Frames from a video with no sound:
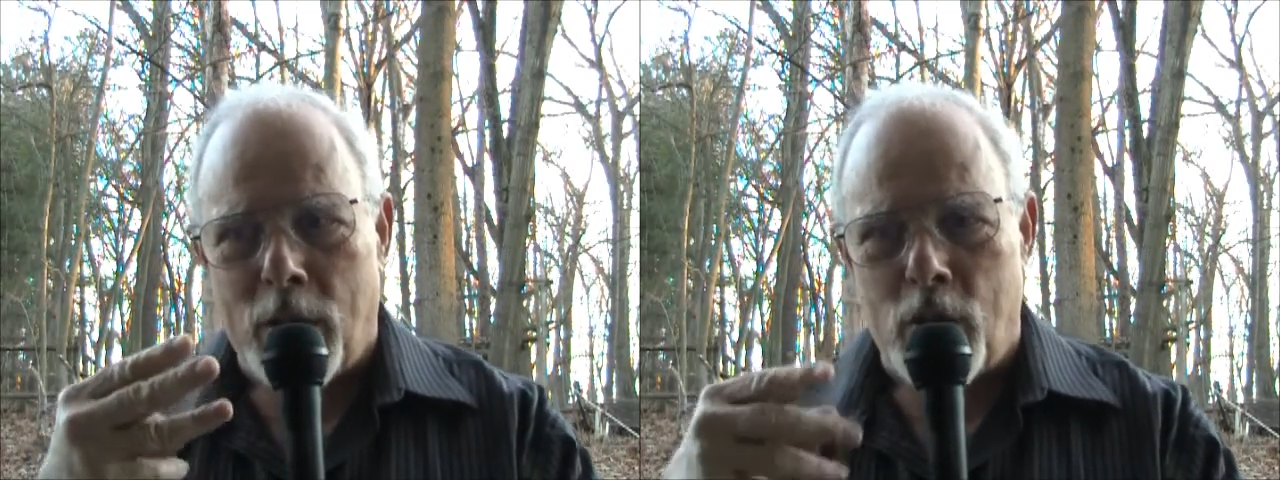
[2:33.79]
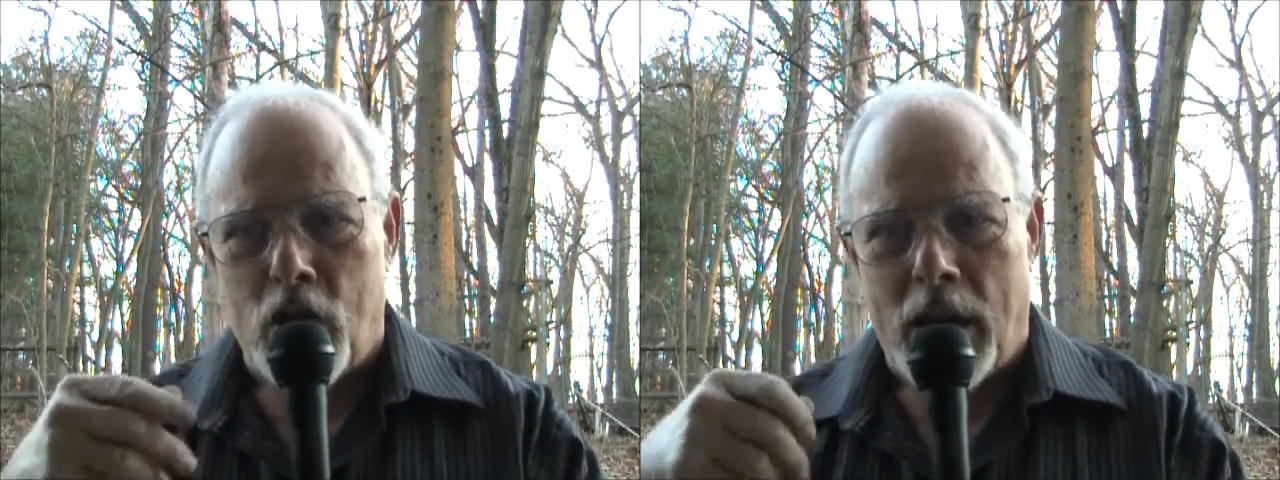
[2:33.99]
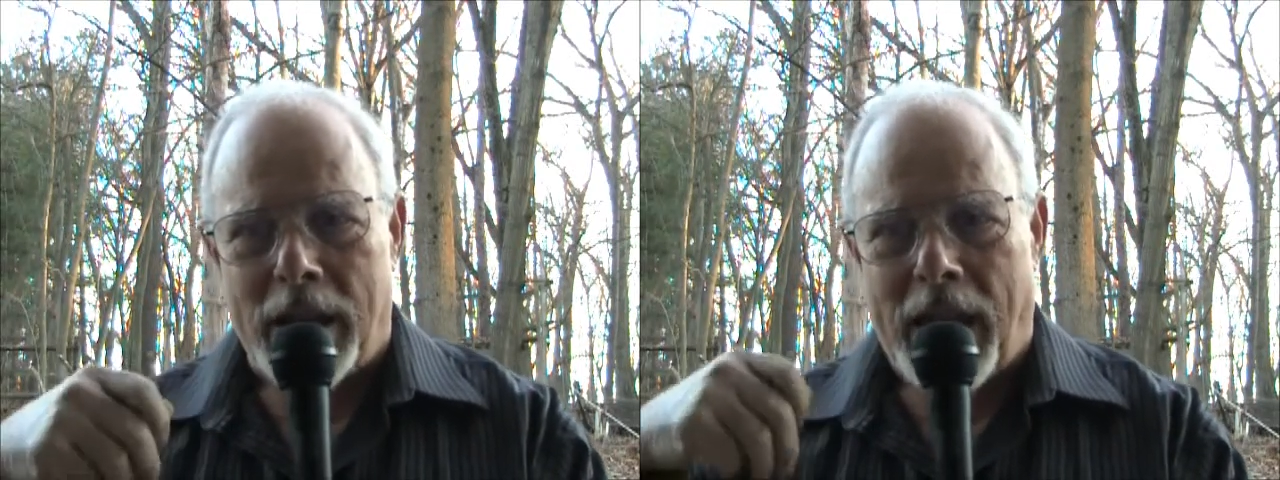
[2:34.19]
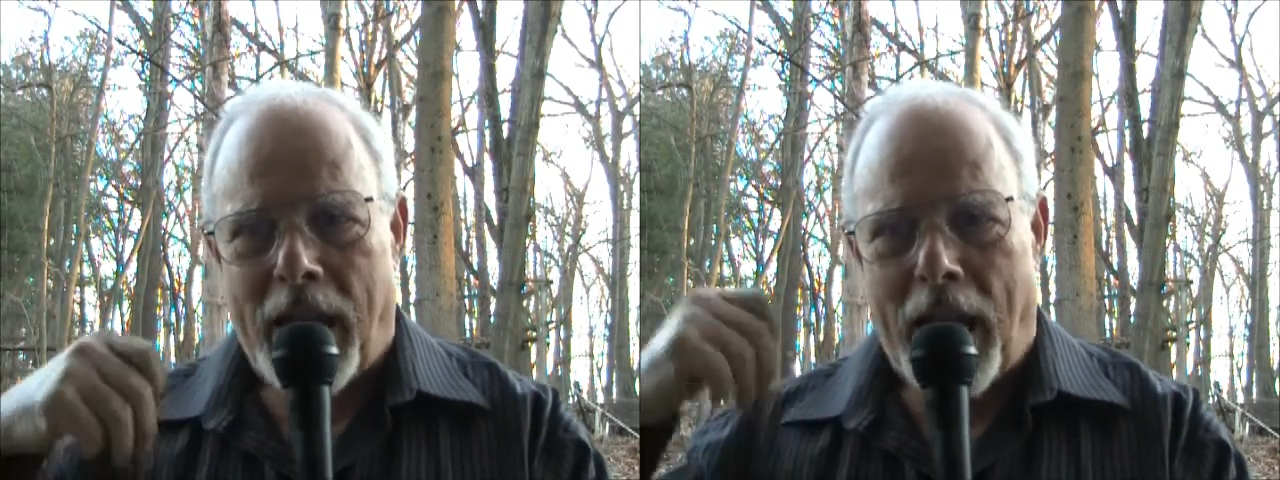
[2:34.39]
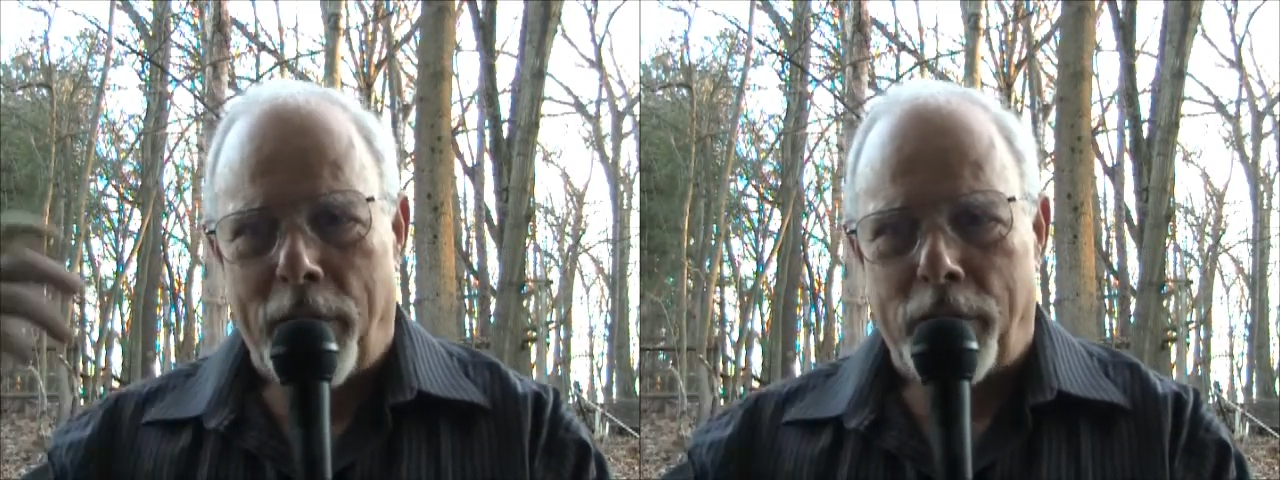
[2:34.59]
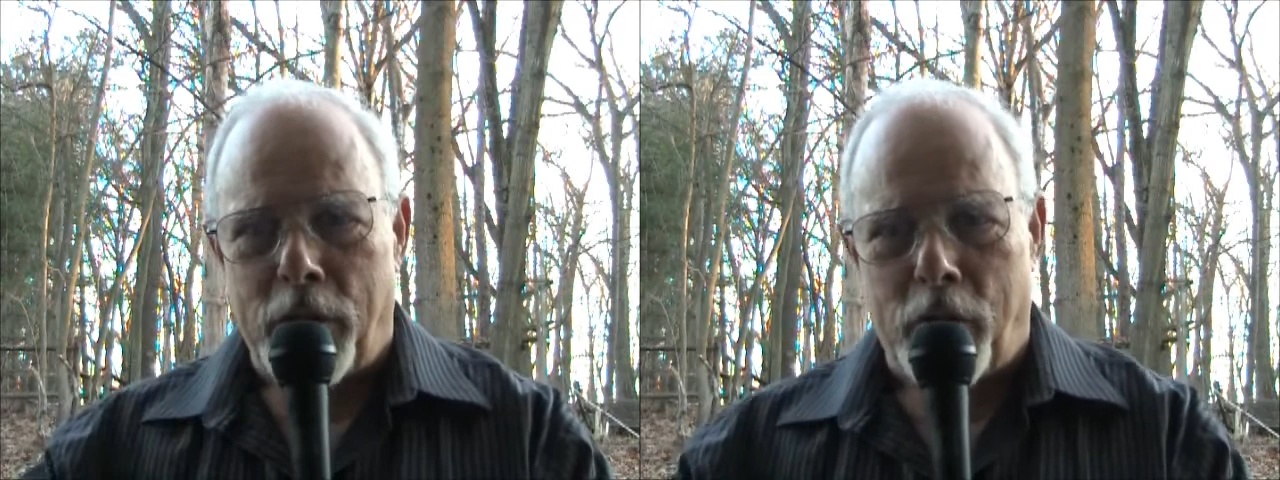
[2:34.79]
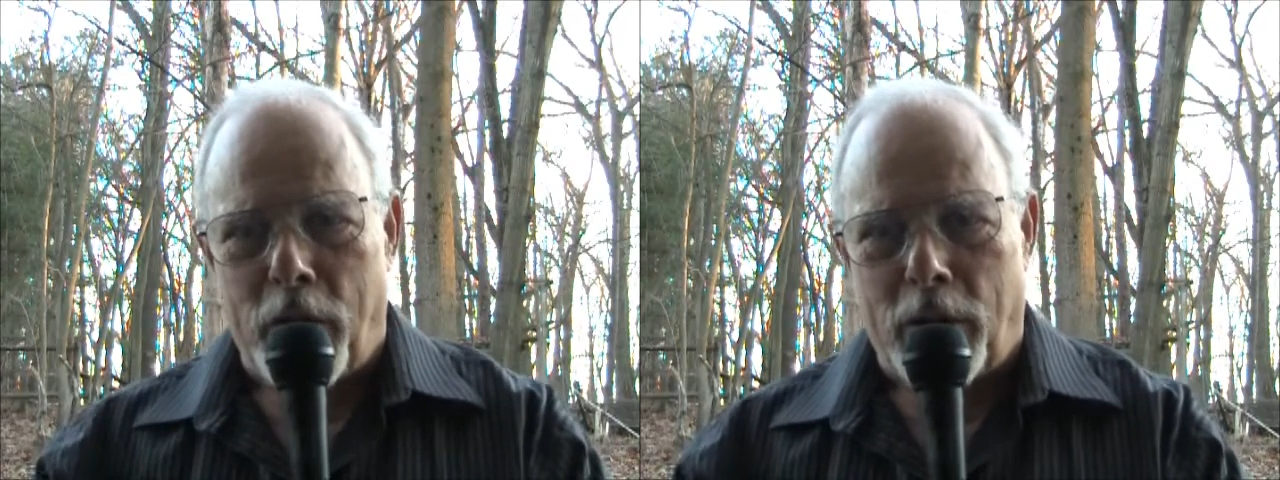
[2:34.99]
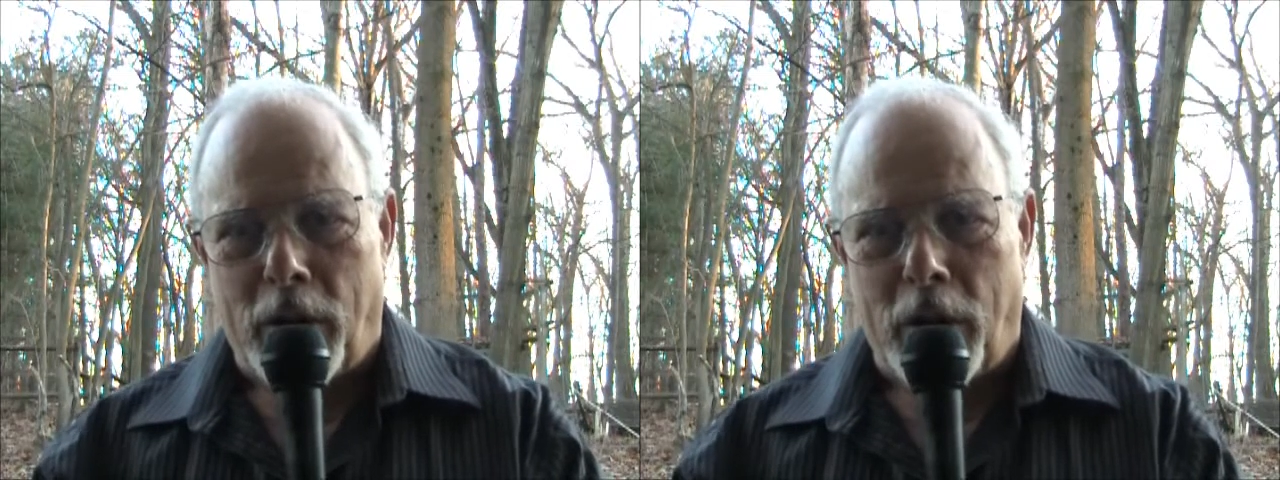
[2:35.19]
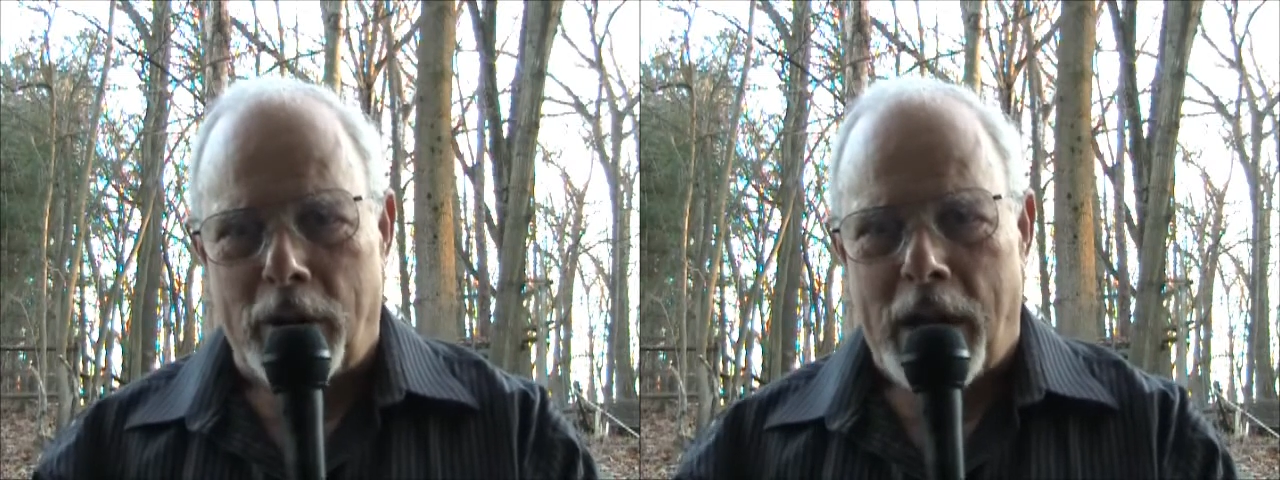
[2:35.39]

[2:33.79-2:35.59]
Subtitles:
we should attack after 3 o'clock,